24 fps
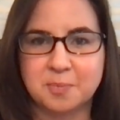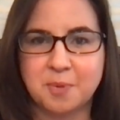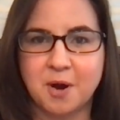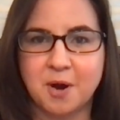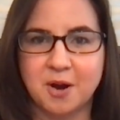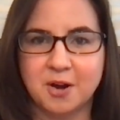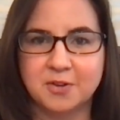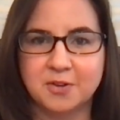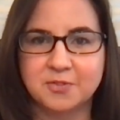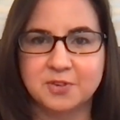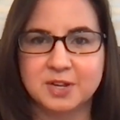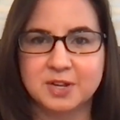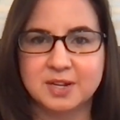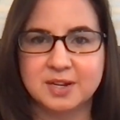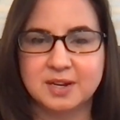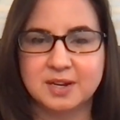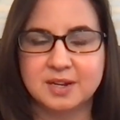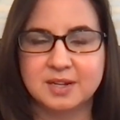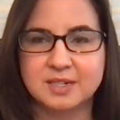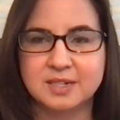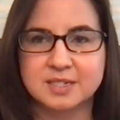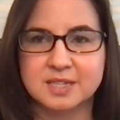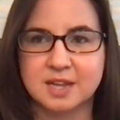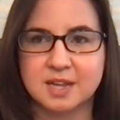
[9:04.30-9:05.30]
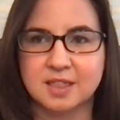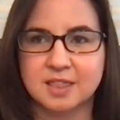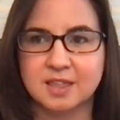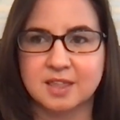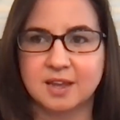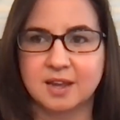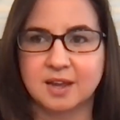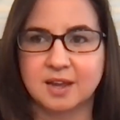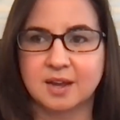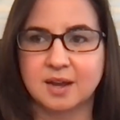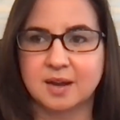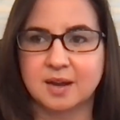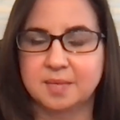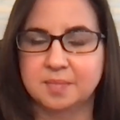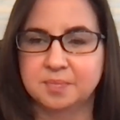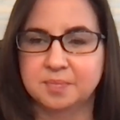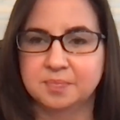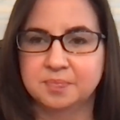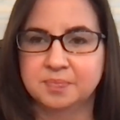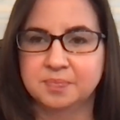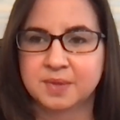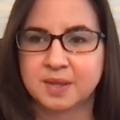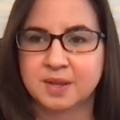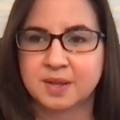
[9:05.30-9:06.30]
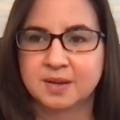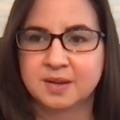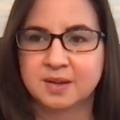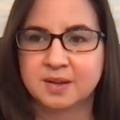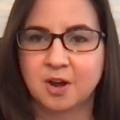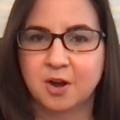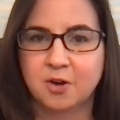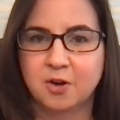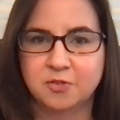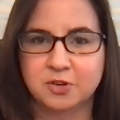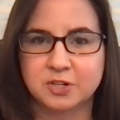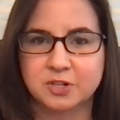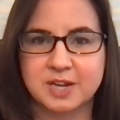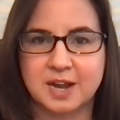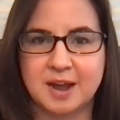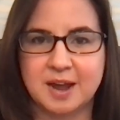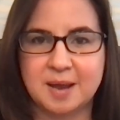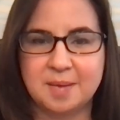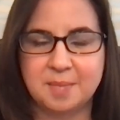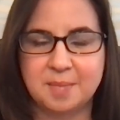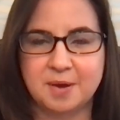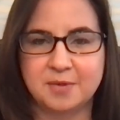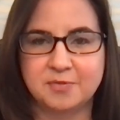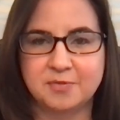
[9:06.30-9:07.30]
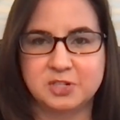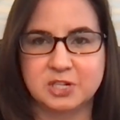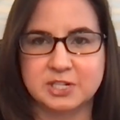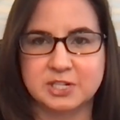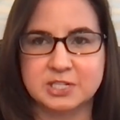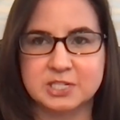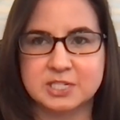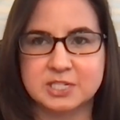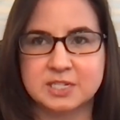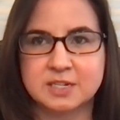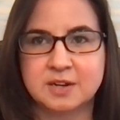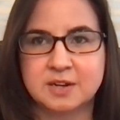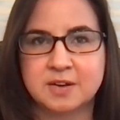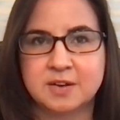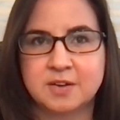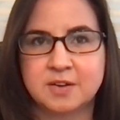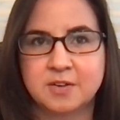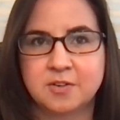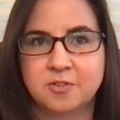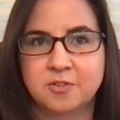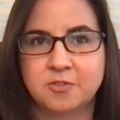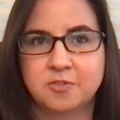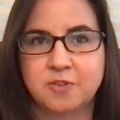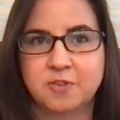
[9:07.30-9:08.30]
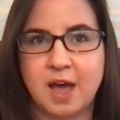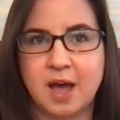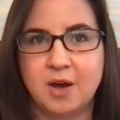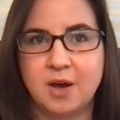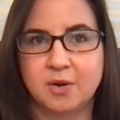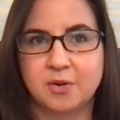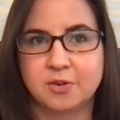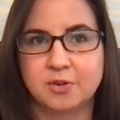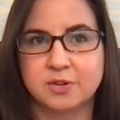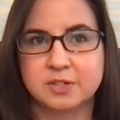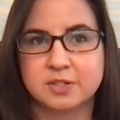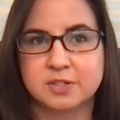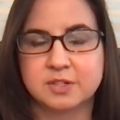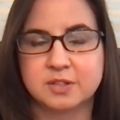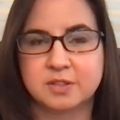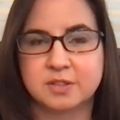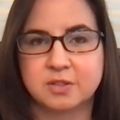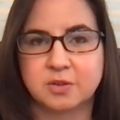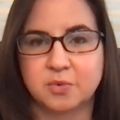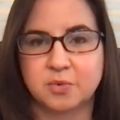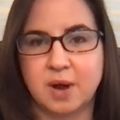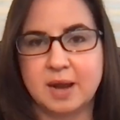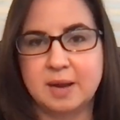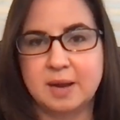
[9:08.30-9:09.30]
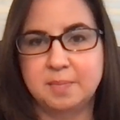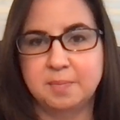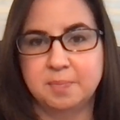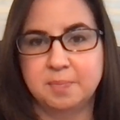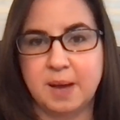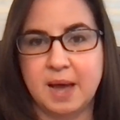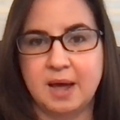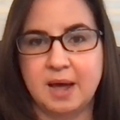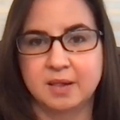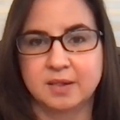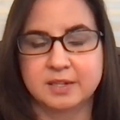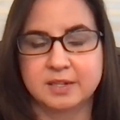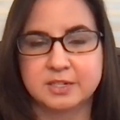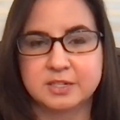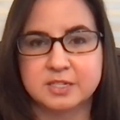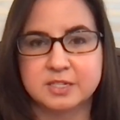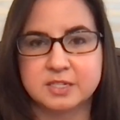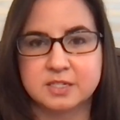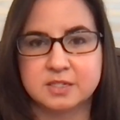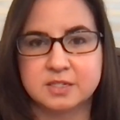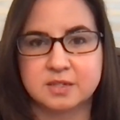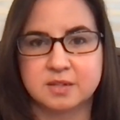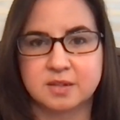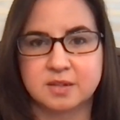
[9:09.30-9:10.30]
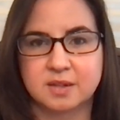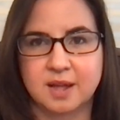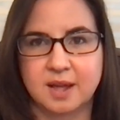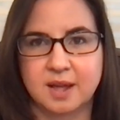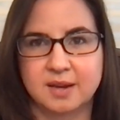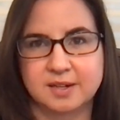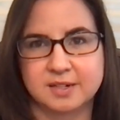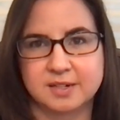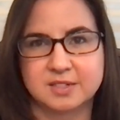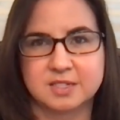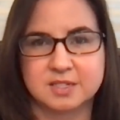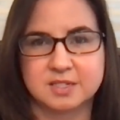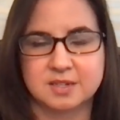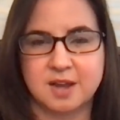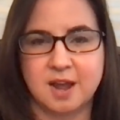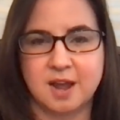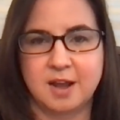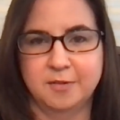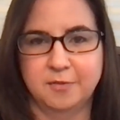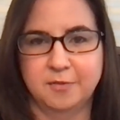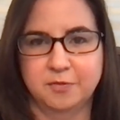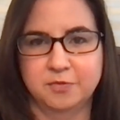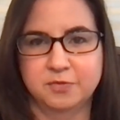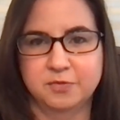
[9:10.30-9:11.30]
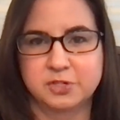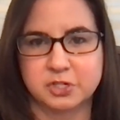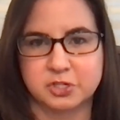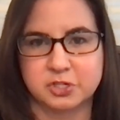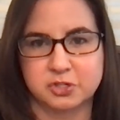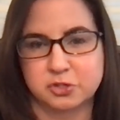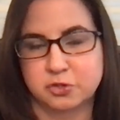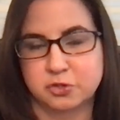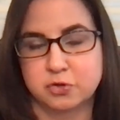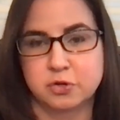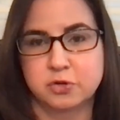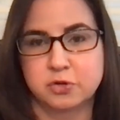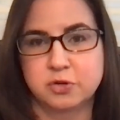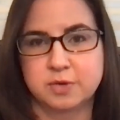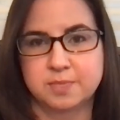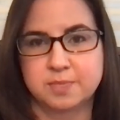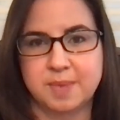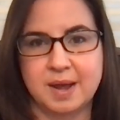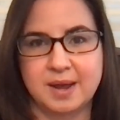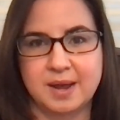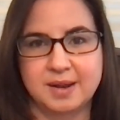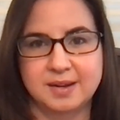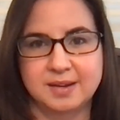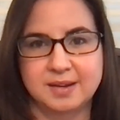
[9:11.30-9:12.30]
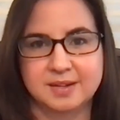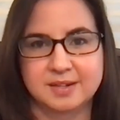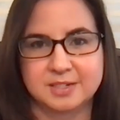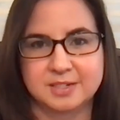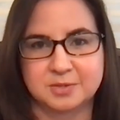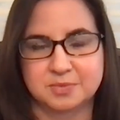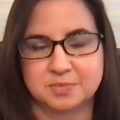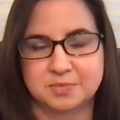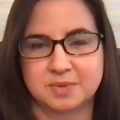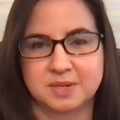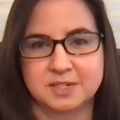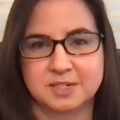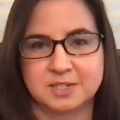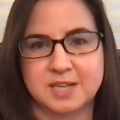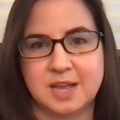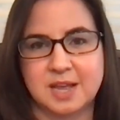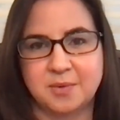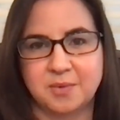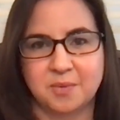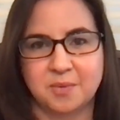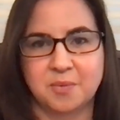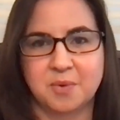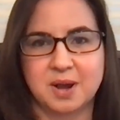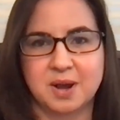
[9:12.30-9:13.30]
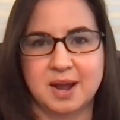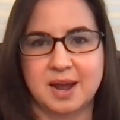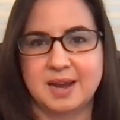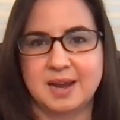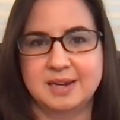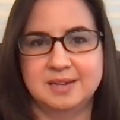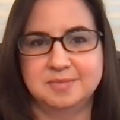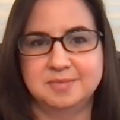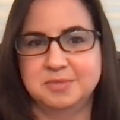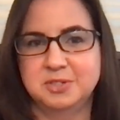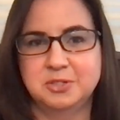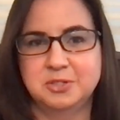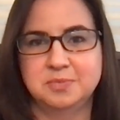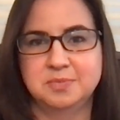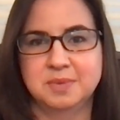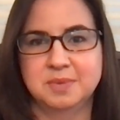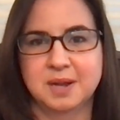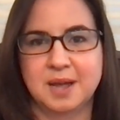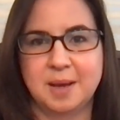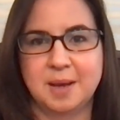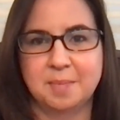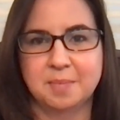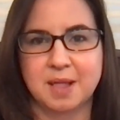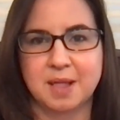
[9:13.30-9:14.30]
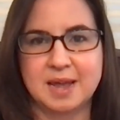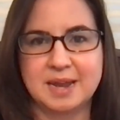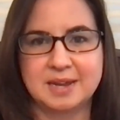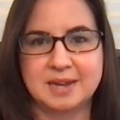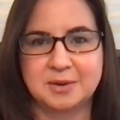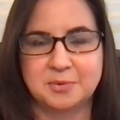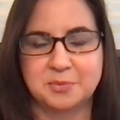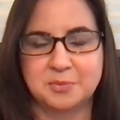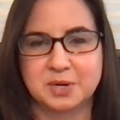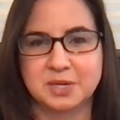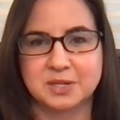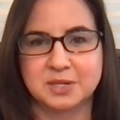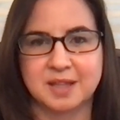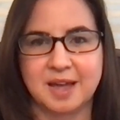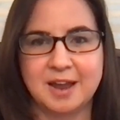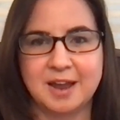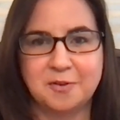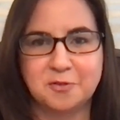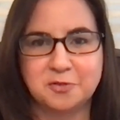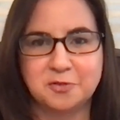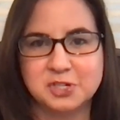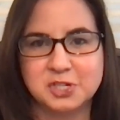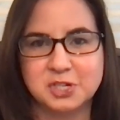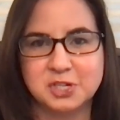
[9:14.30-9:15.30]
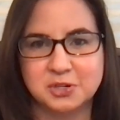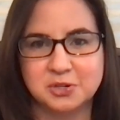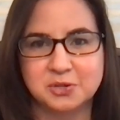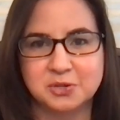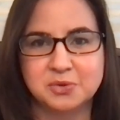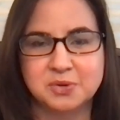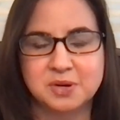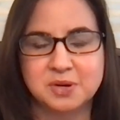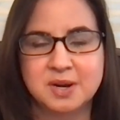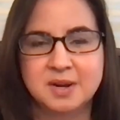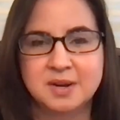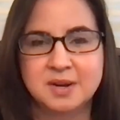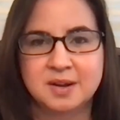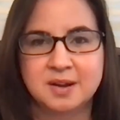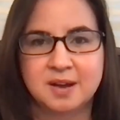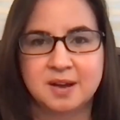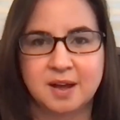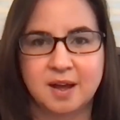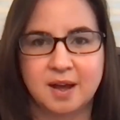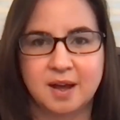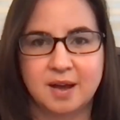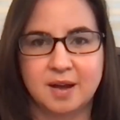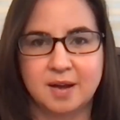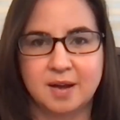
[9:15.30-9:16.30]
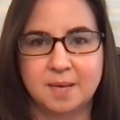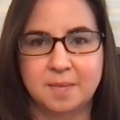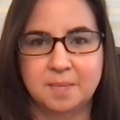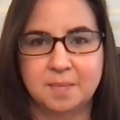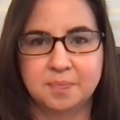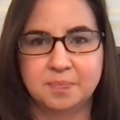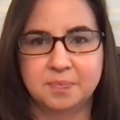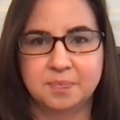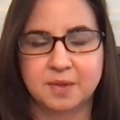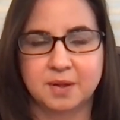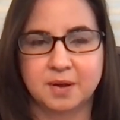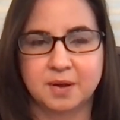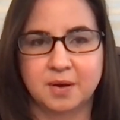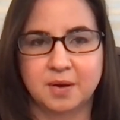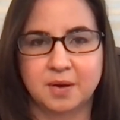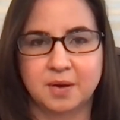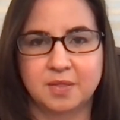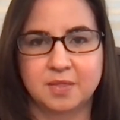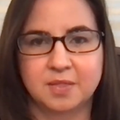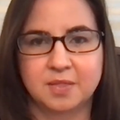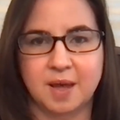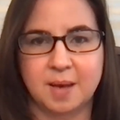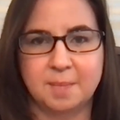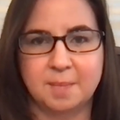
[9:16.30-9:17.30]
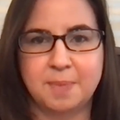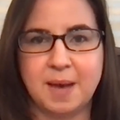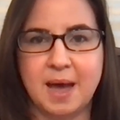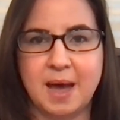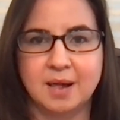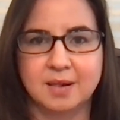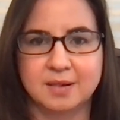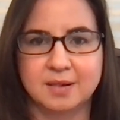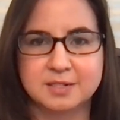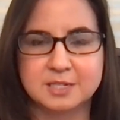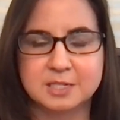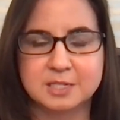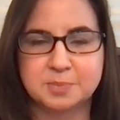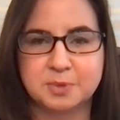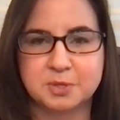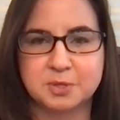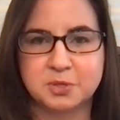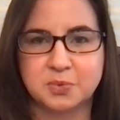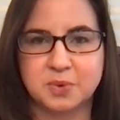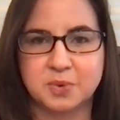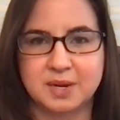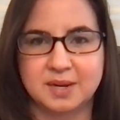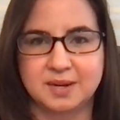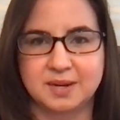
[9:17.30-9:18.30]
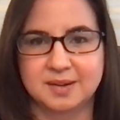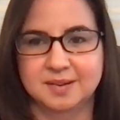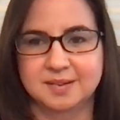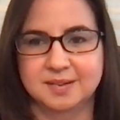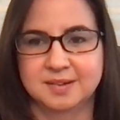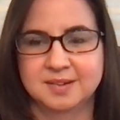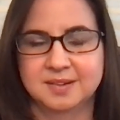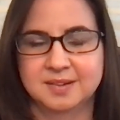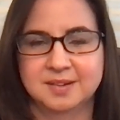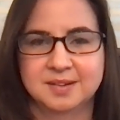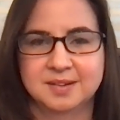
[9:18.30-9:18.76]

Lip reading: part of it, is I think over time I've just found the right balance, and it's kind of just true to it's what I am like in real life too. That balance between